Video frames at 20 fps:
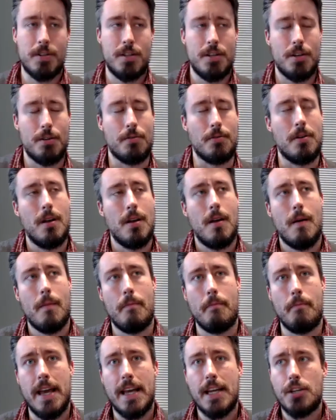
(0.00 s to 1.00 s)
2,
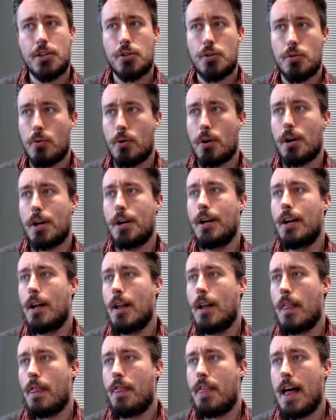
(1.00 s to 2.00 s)
make sure
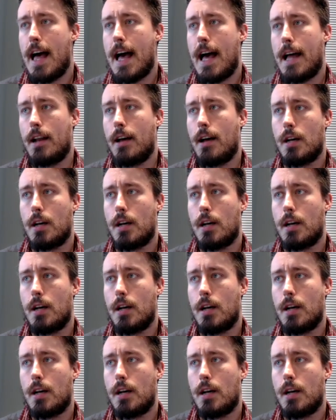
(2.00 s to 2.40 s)
that